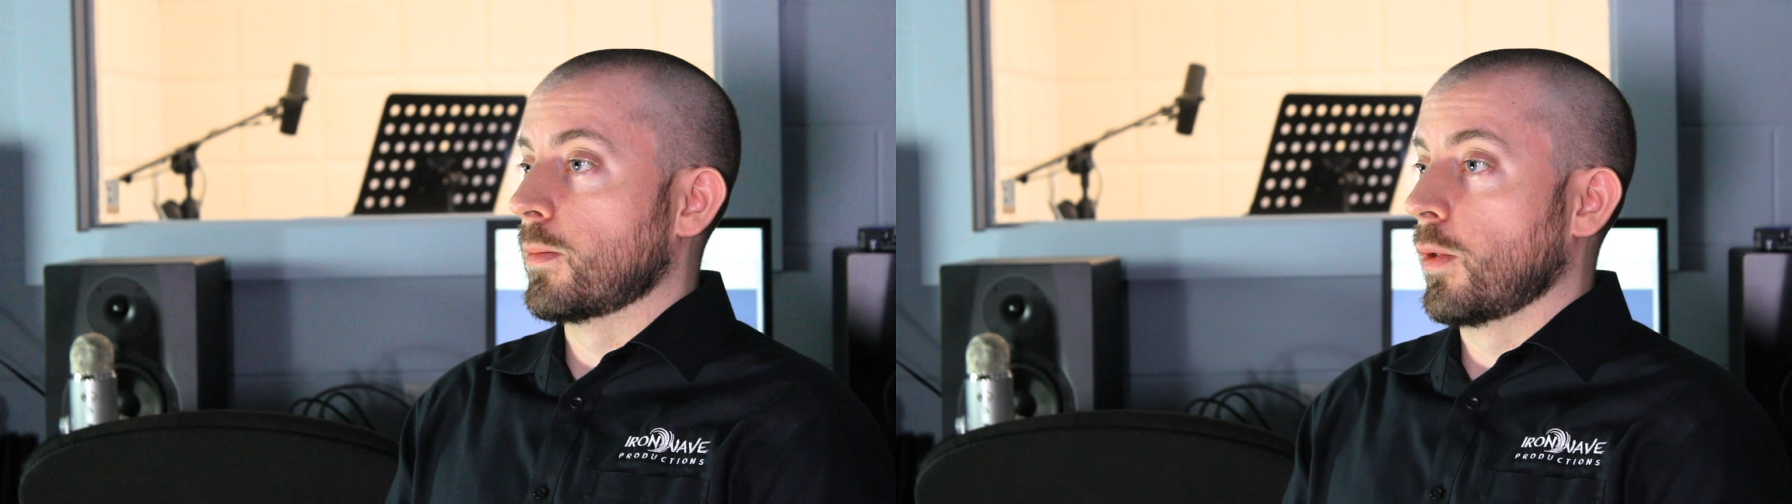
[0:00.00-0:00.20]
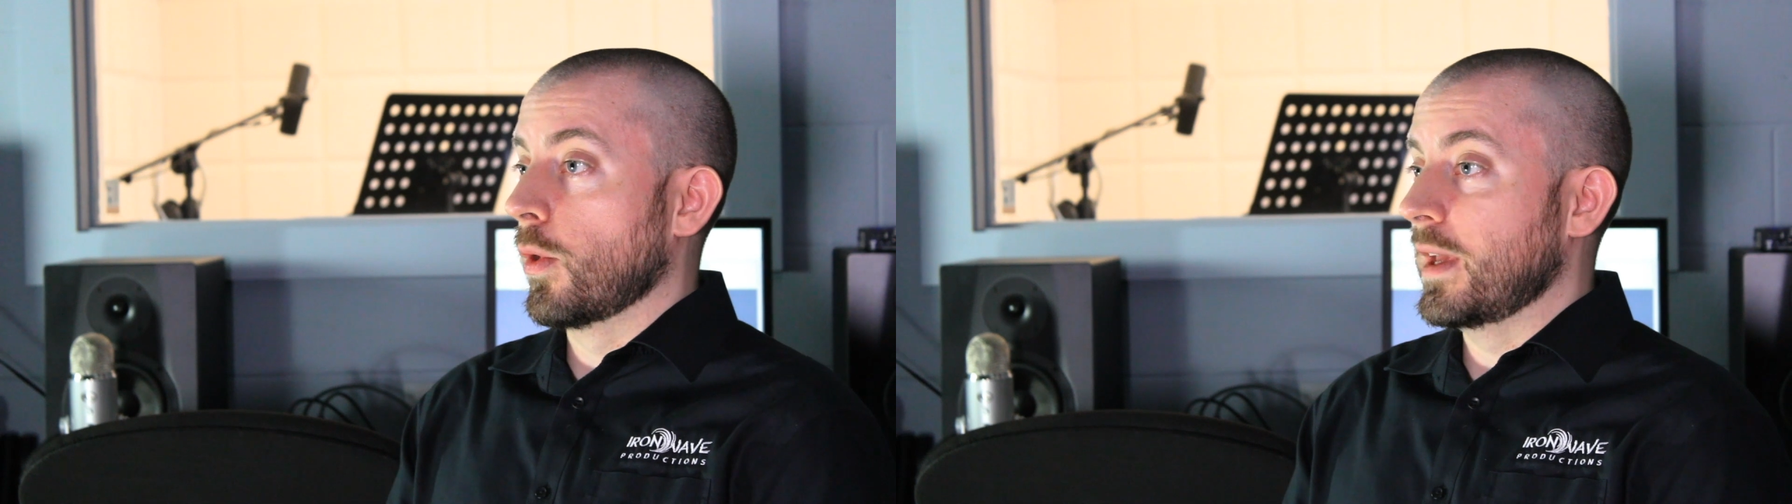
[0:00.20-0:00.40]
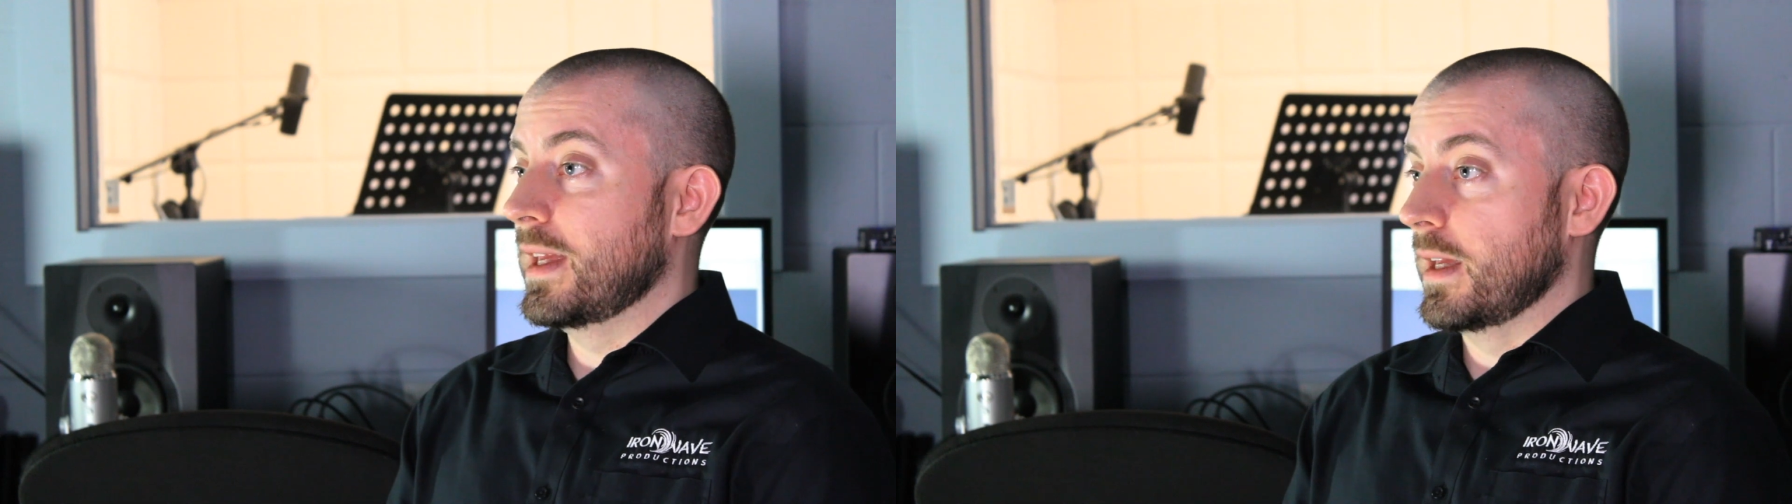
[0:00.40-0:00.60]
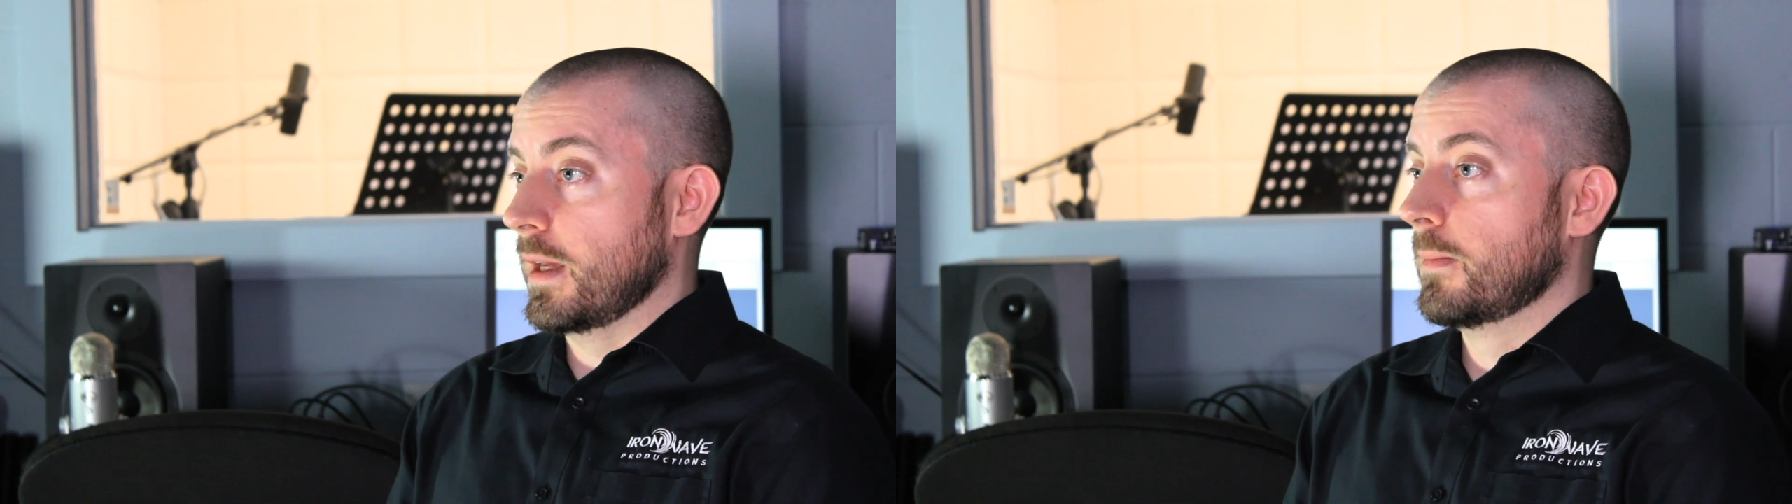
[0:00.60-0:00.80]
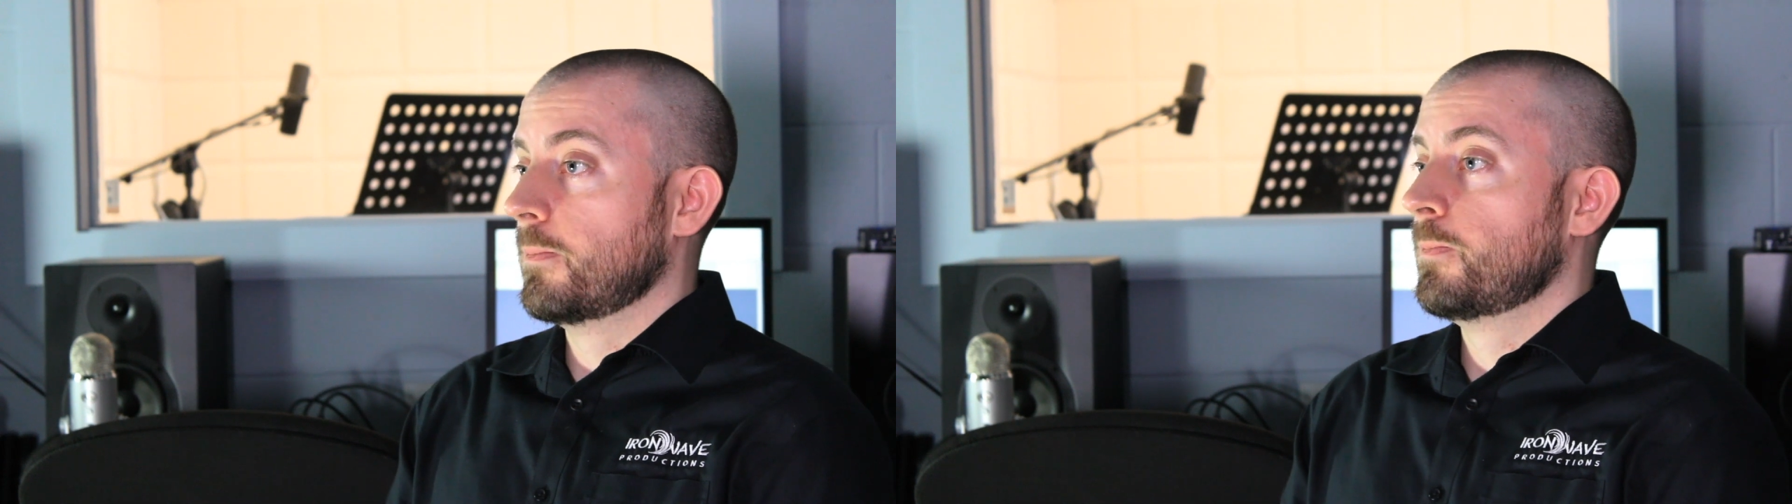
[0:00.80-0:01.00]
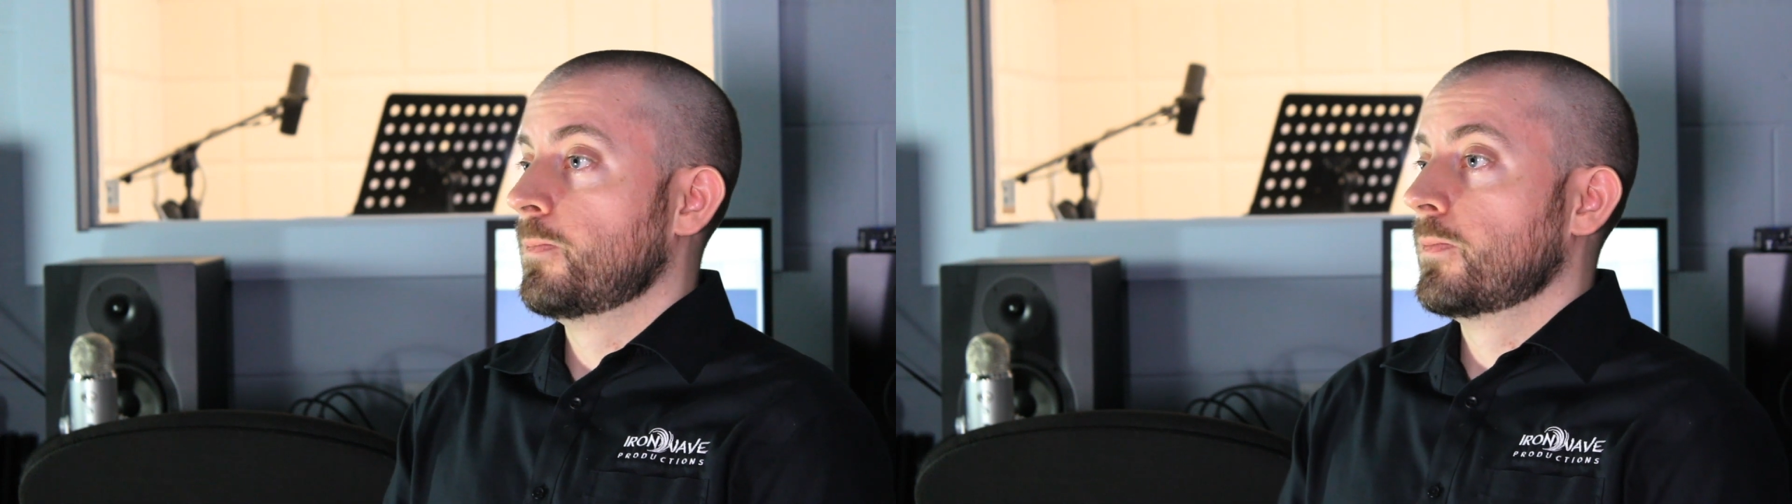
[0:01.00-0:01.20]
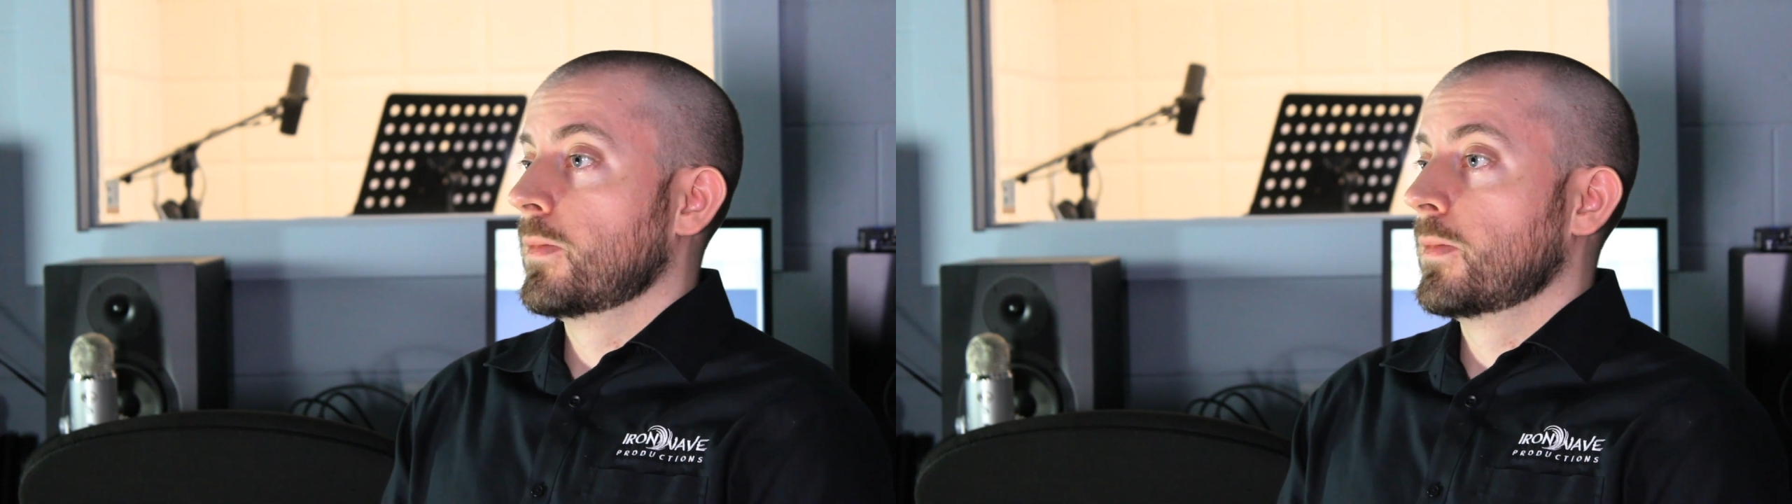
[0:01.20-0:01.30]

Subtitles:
an employee